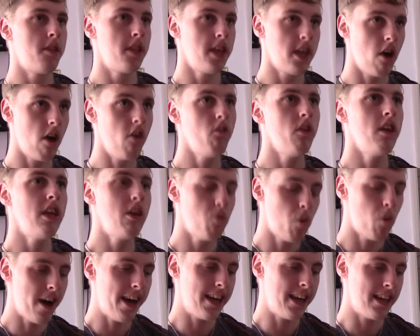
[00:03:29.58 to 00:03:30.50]

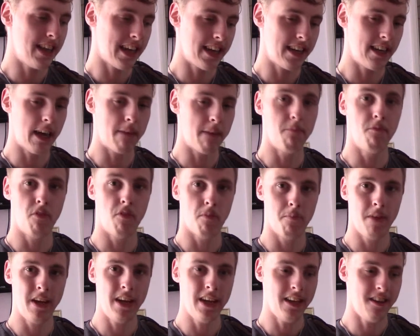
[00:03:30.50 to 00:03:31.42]
way that can happen for
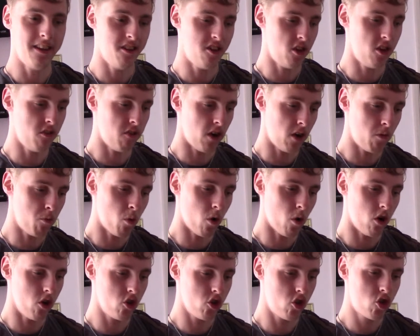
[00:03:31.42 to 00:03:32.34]
me is if I
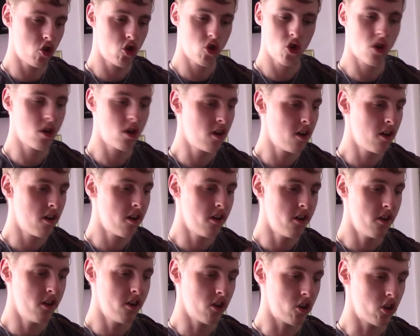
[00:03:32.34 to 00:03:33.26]
watch
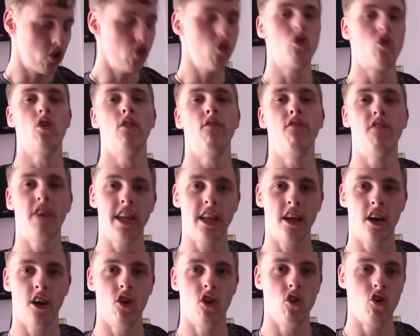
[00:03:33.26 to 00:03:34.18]
YouTube
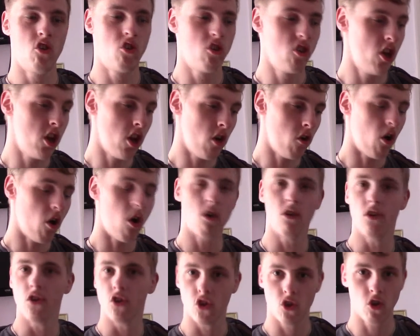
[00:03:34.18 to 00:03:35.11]
videos, you know,
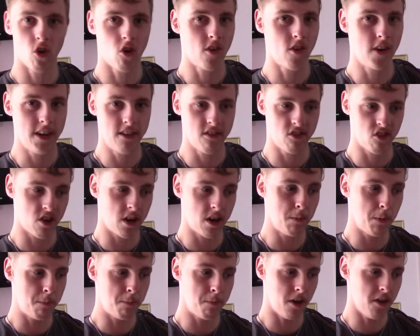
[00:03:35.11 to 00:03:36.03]
horror stories and
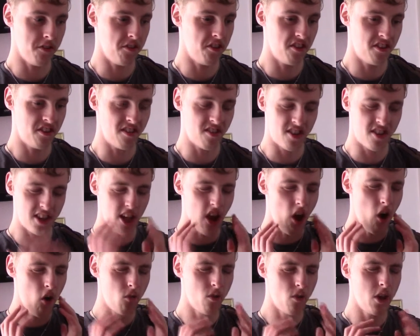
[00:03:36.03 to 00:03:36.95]
creepypastas. That's the
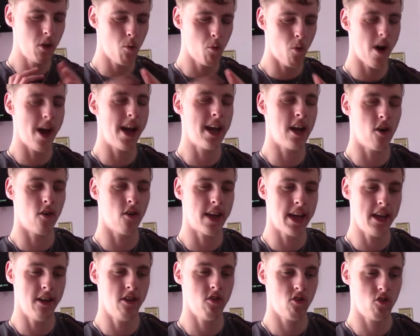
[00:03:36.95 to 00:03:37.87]
only way I'll
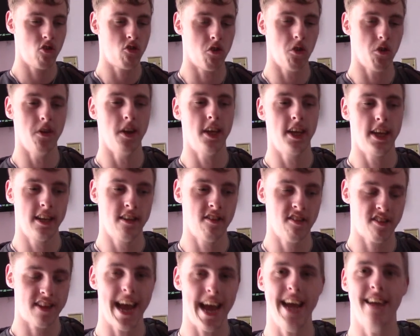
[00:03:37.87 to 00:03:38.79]
get truly
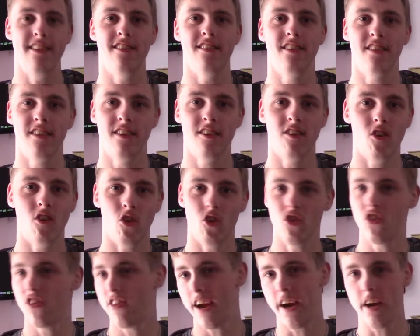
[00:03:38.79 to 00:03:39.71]
scared
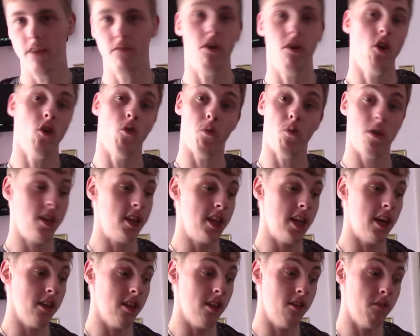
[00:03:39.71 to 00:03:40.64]
or terrified or one or
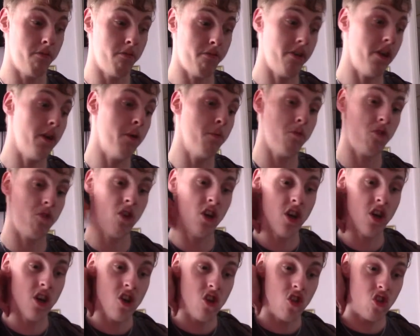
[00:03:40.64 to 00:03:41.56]
the other. Films
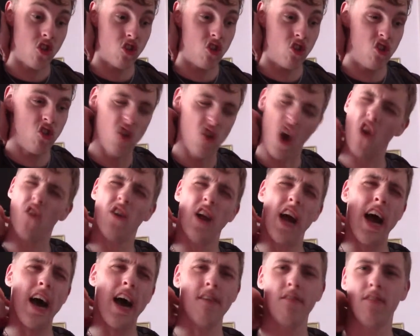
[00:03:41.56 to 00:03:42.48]
just don't
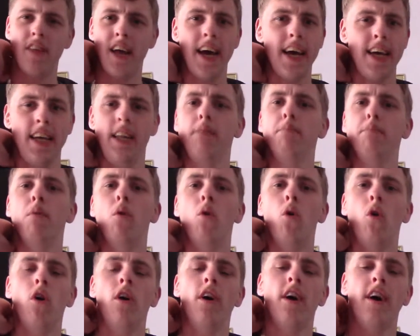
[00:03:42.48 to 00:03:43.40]
have that
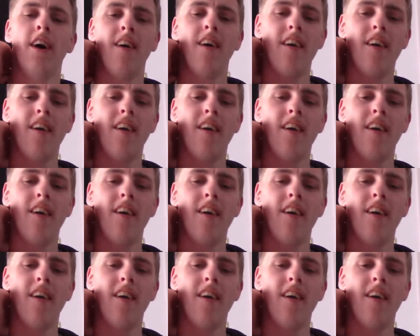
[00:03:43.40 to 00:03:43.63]
anymore.